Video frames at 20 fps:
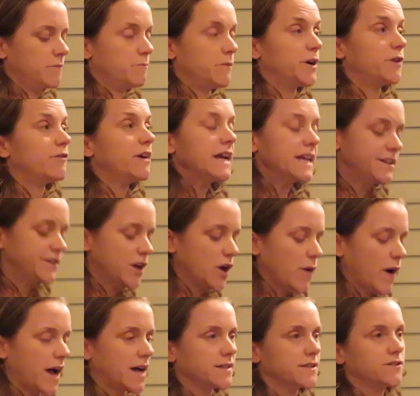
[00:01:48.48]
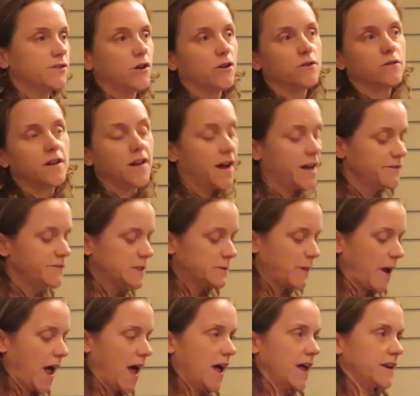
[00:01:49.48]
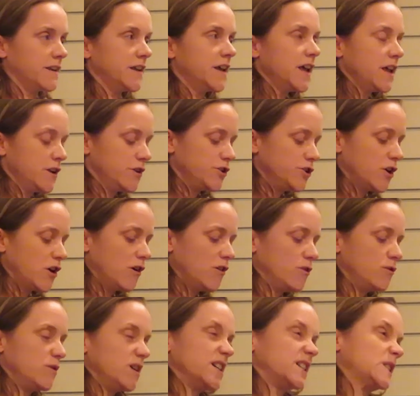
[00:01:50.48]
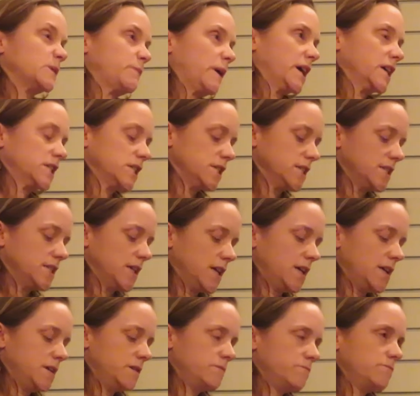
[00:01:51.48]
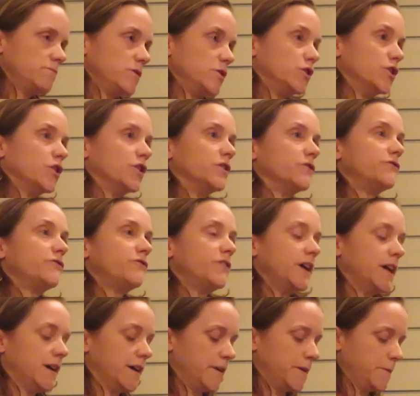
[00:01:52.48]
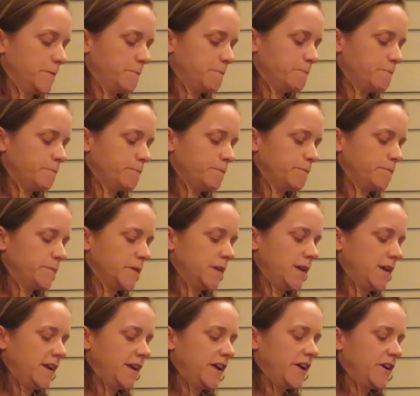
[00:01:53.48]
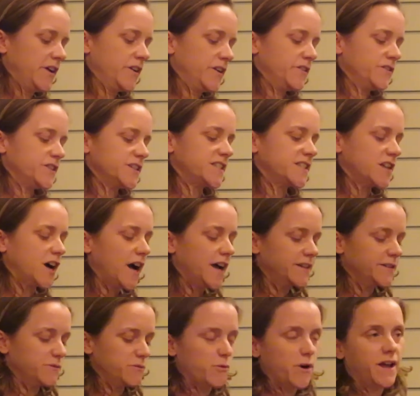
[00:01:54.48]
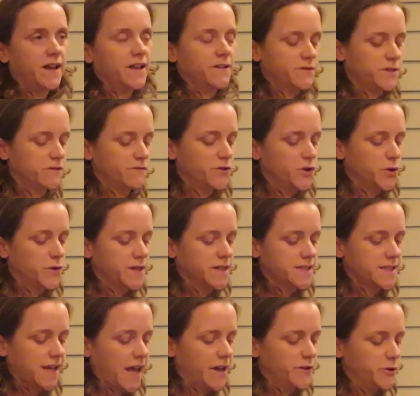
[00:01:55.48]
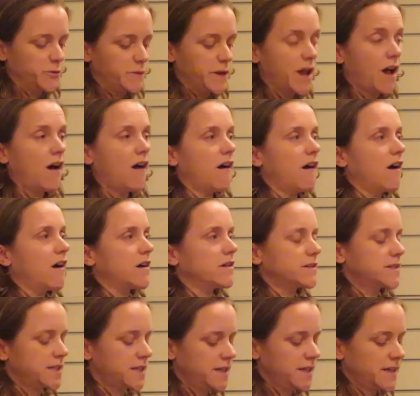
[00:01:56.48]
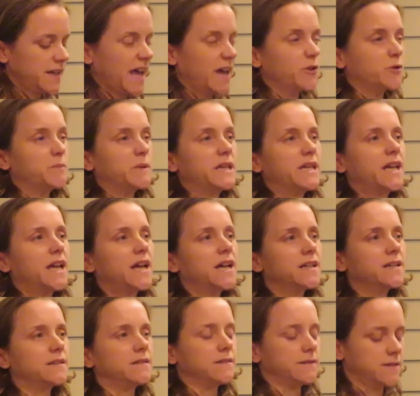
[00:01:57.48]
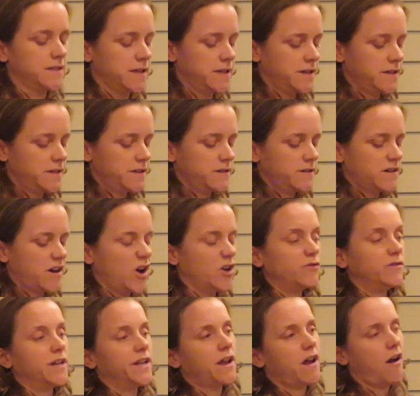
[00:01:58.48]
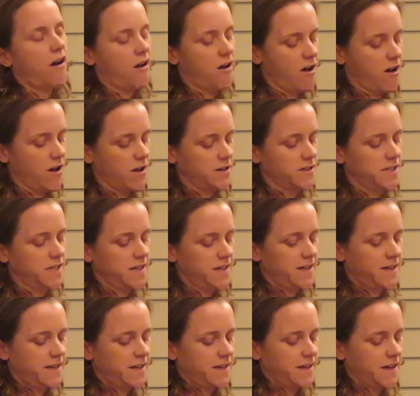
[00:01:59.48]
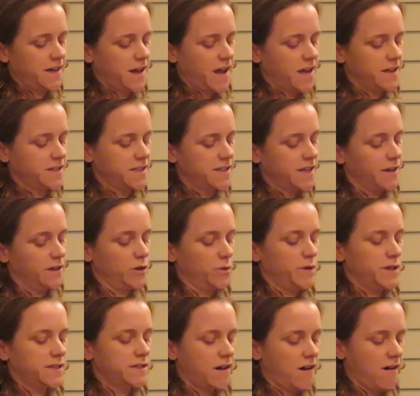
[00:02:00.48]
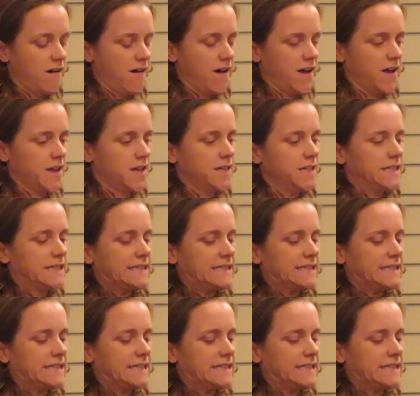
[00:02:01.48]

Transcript: My radio has no lifespan, no expectancy, no fear. The silent waves of noise cannot be hurt, cannot be killed, only heard until we die.